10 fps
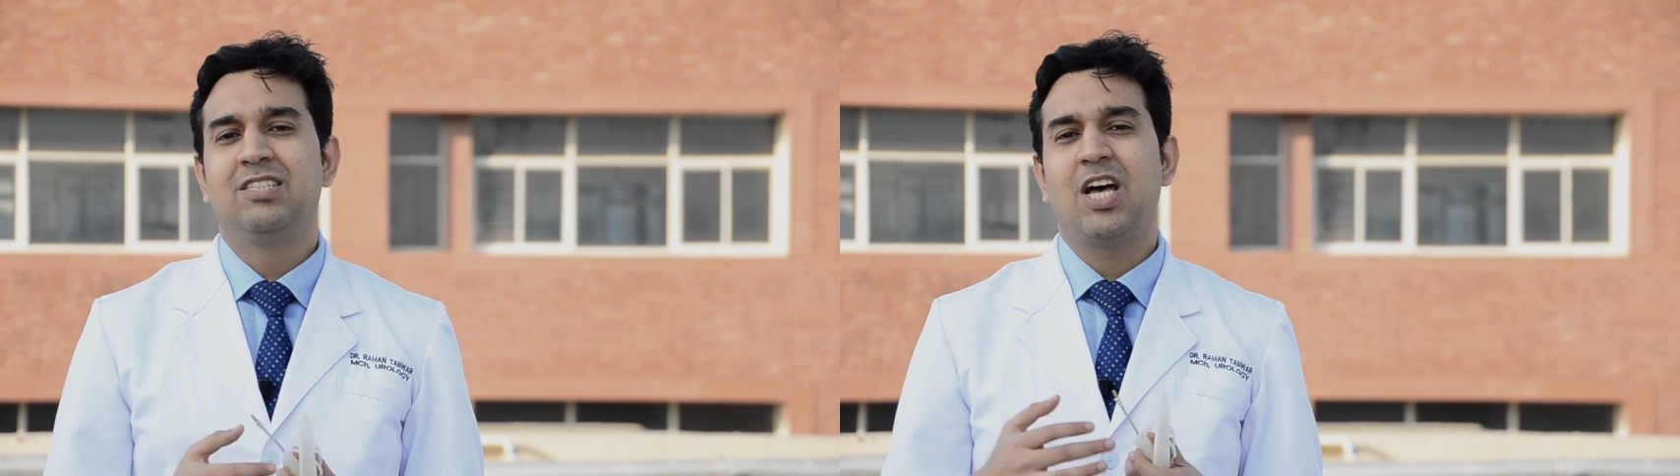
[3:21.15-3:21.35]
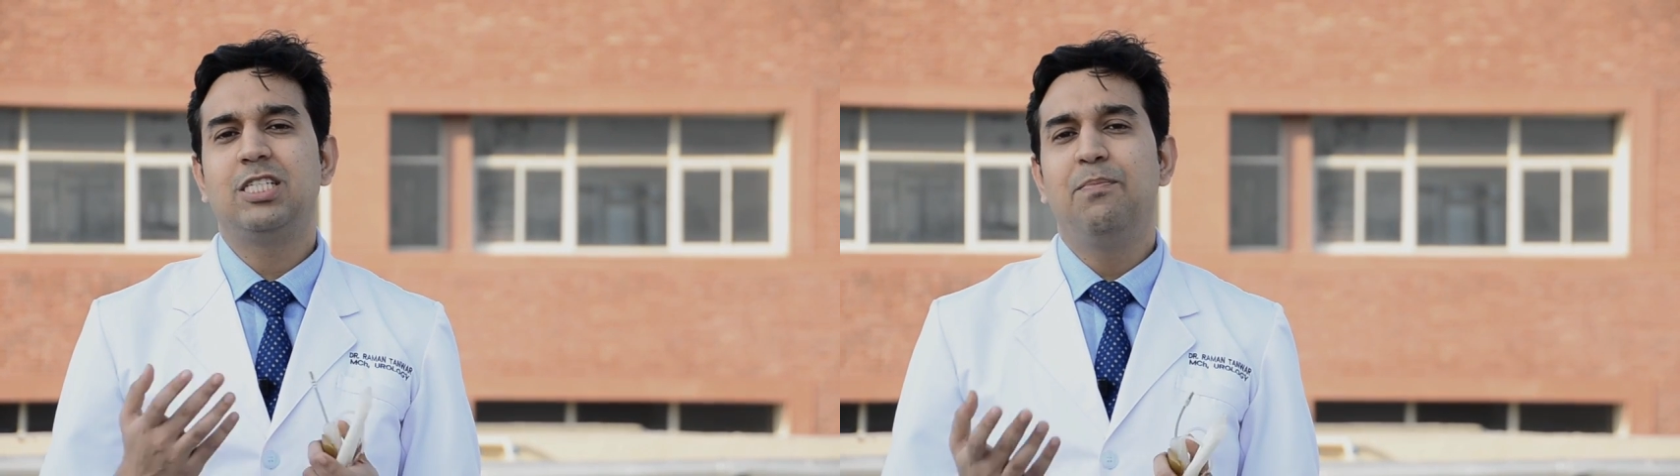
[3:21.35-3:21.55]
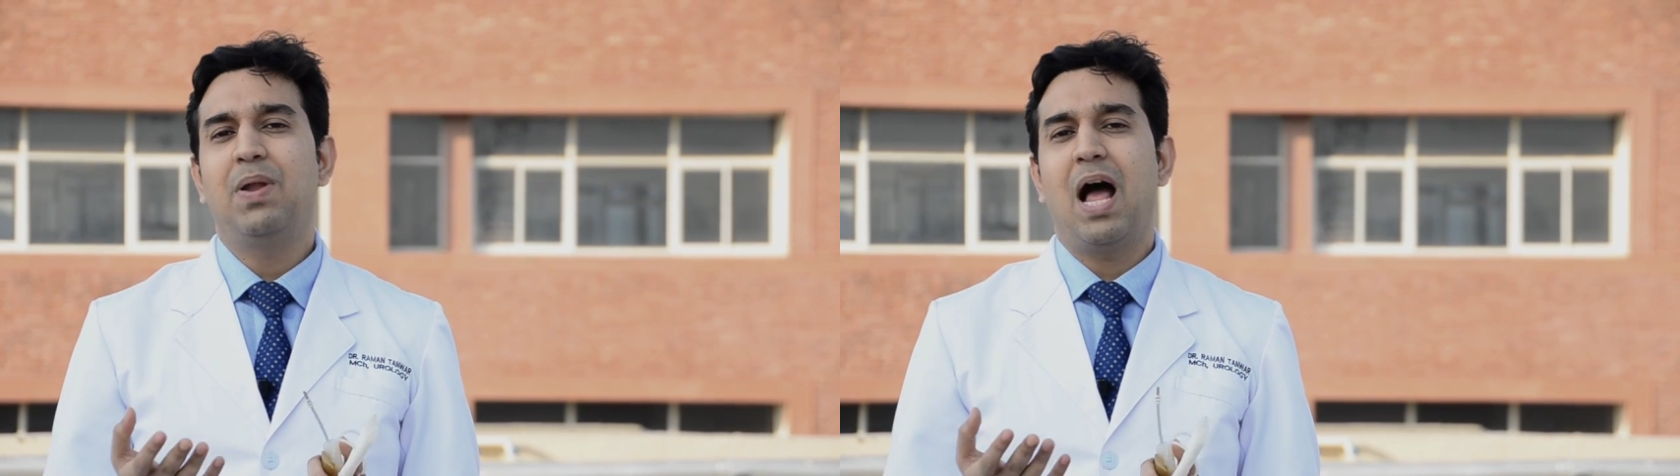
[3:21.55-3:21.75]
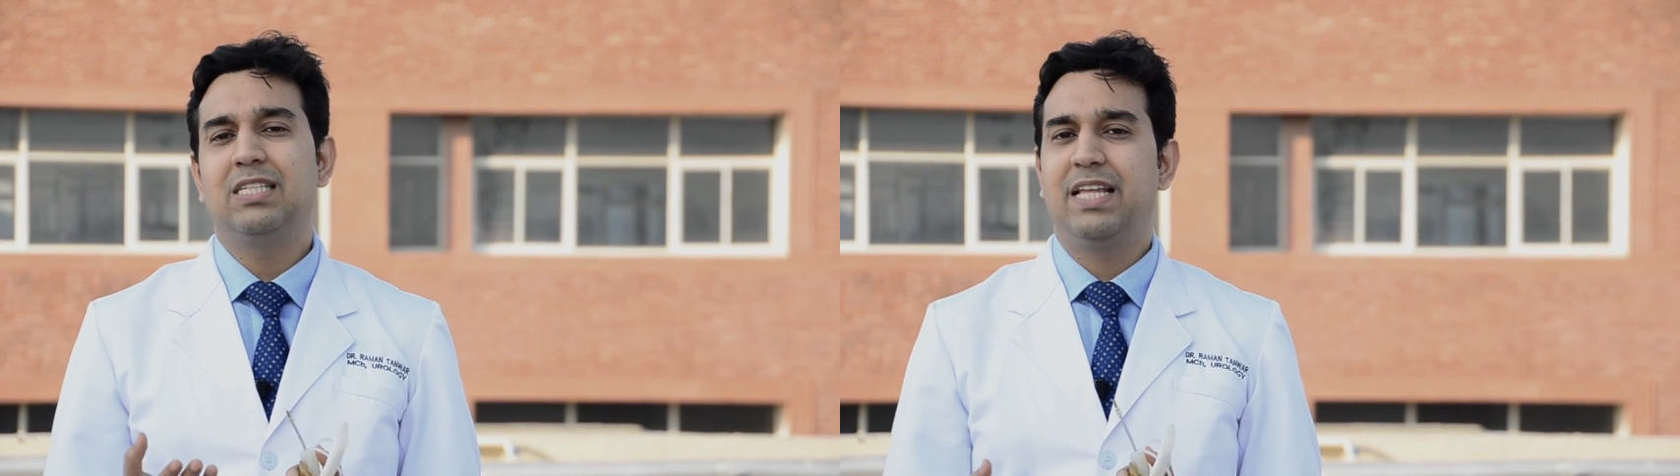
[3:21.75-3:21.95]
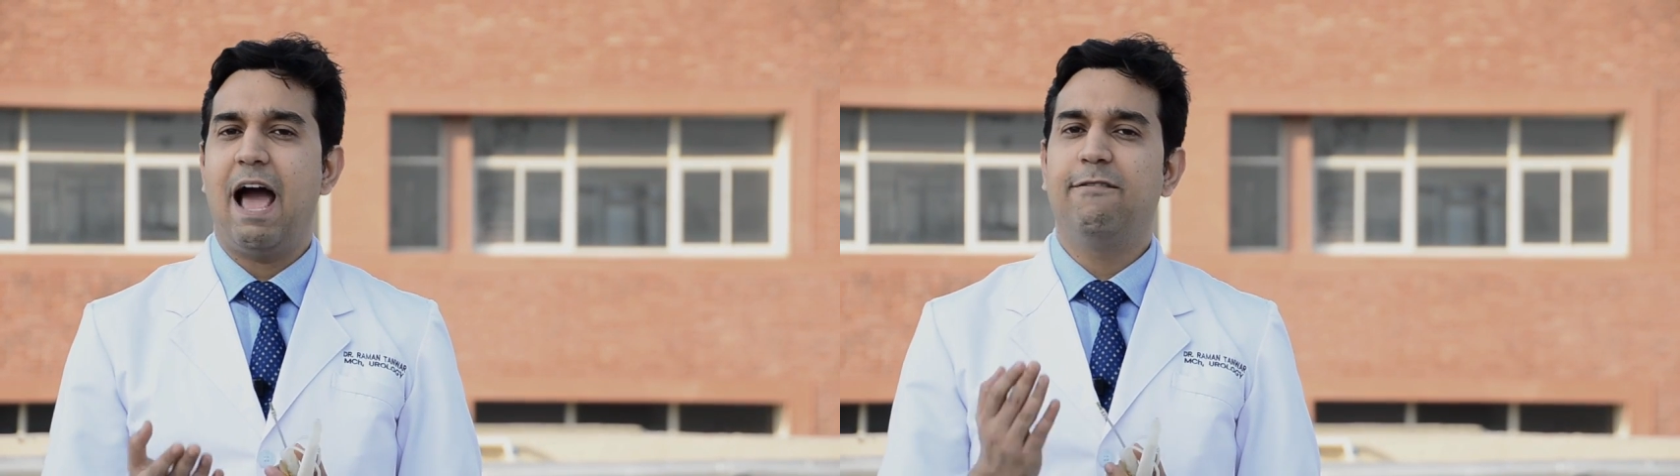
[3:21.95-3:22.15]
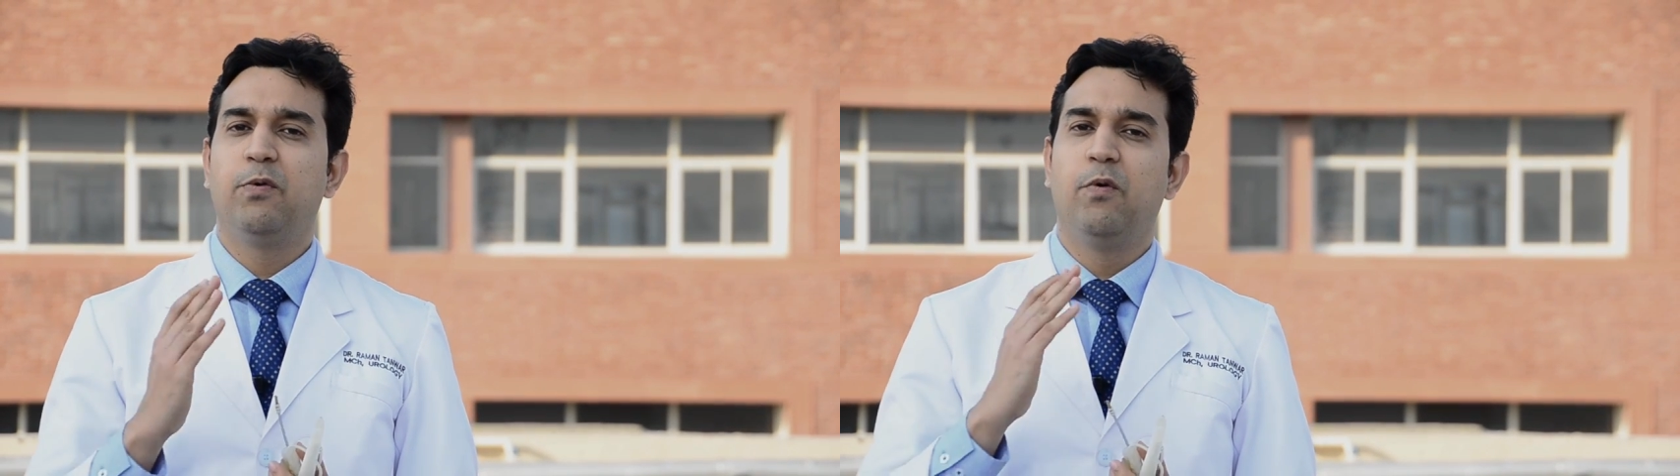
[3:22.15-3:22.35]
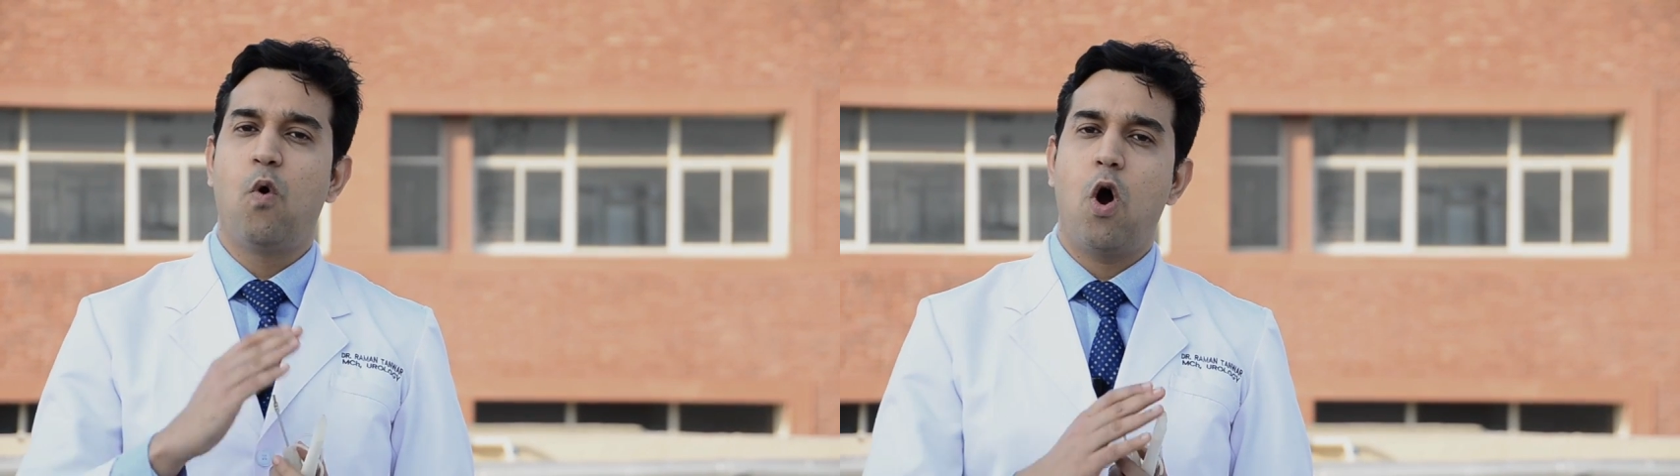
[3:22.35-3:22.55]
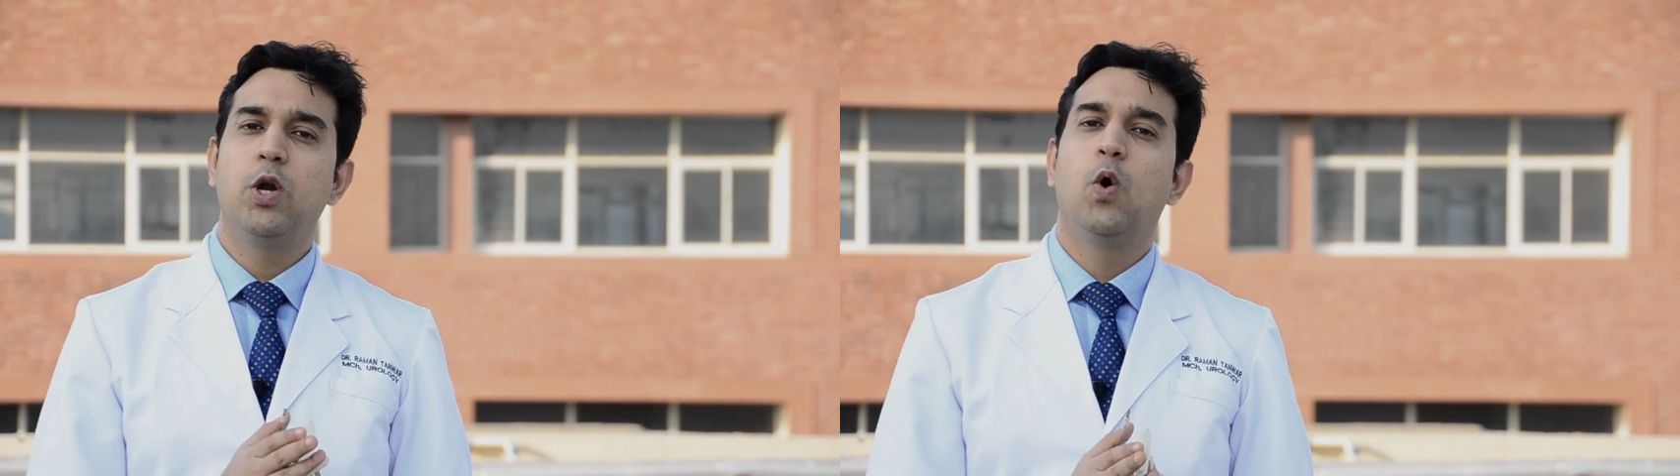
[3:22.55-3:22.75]
Such implants, they have to be
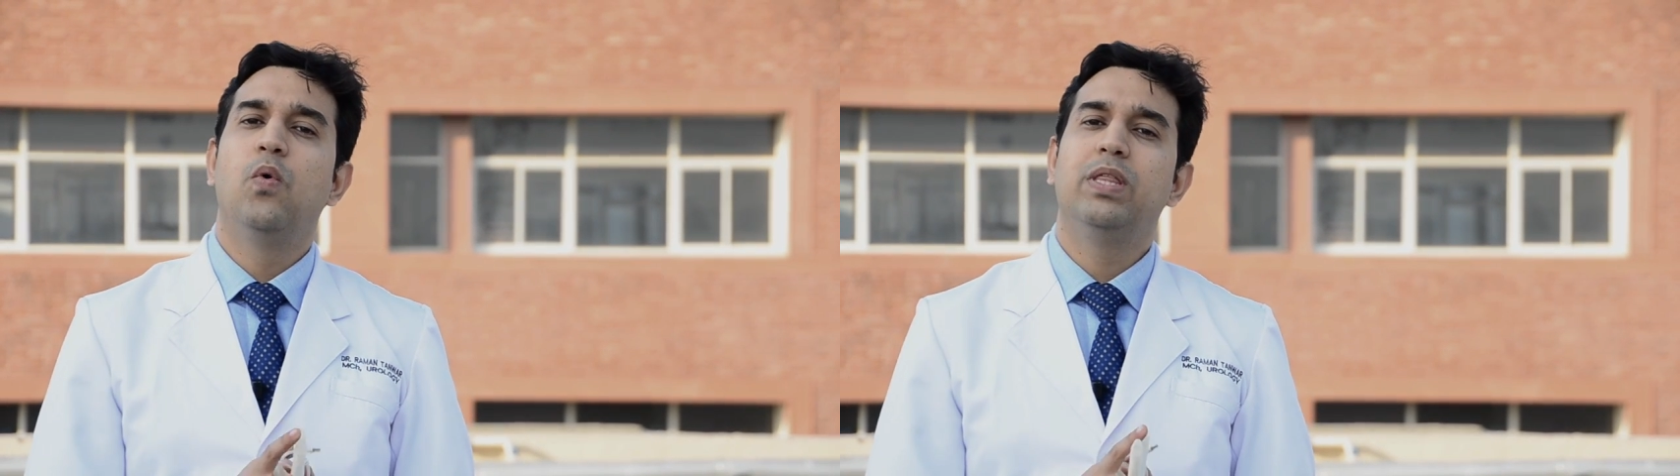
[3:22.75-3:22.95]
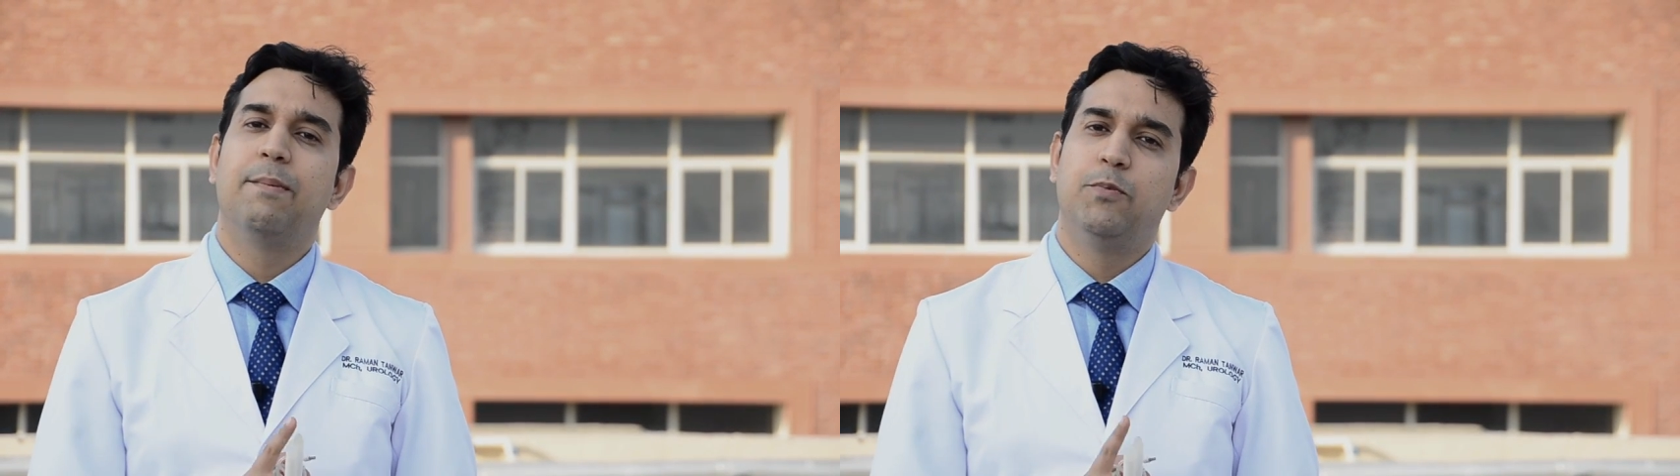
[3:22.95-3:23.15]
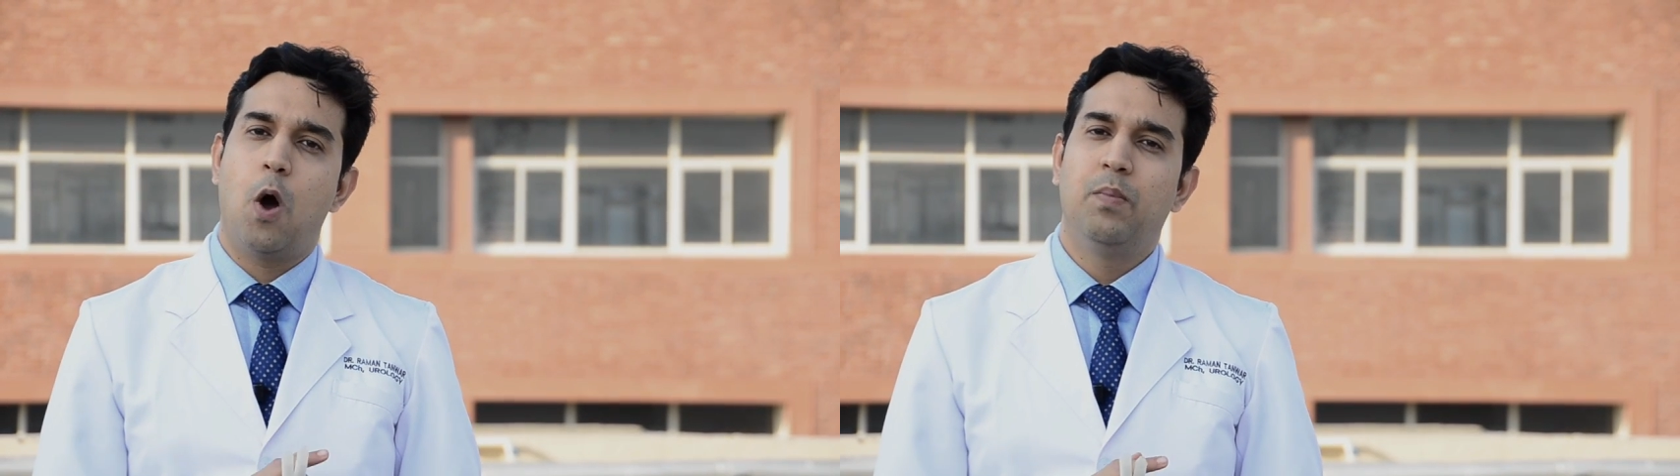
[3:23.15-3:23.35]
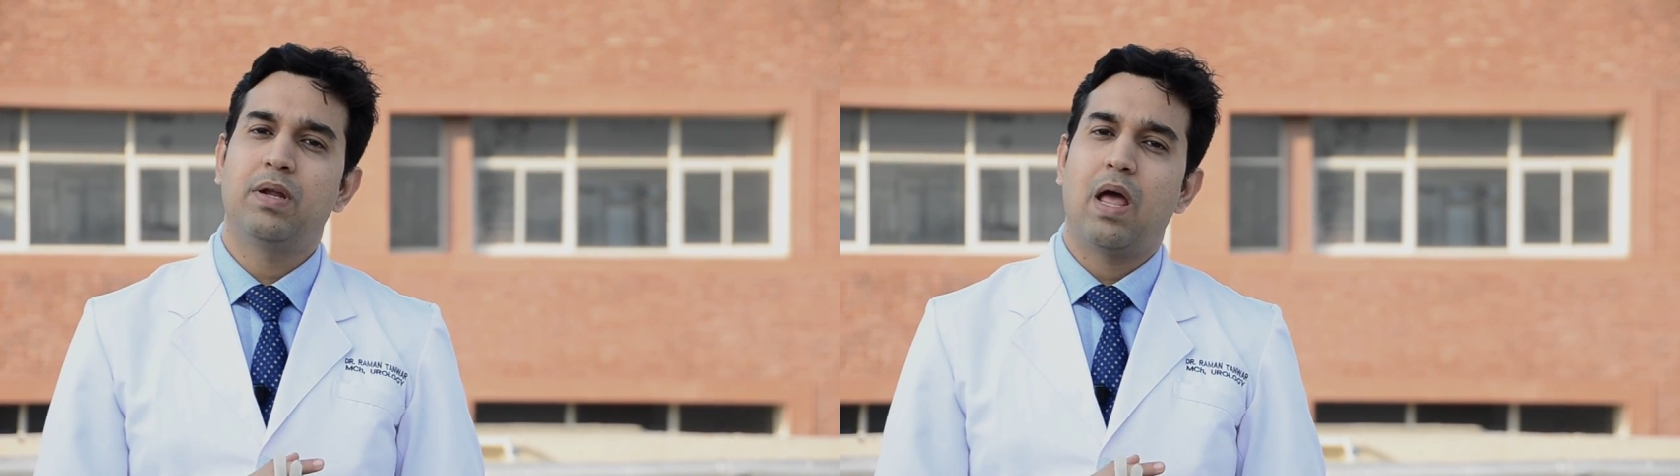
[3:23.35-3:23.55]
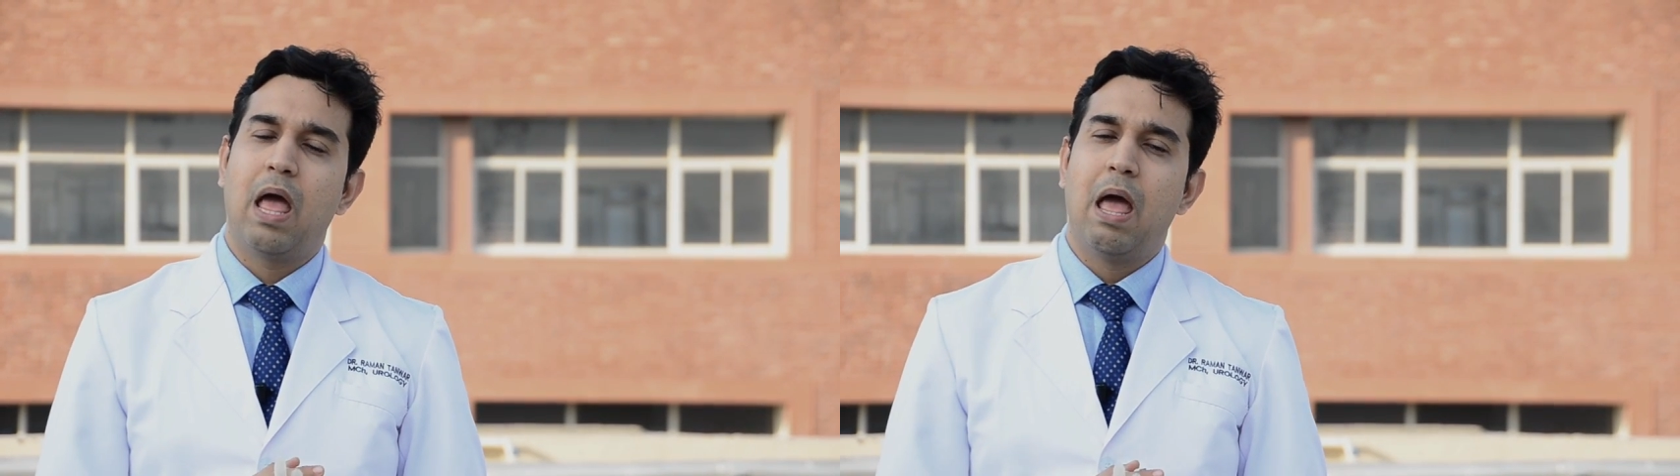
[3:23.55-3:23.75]
worn over the abdomen,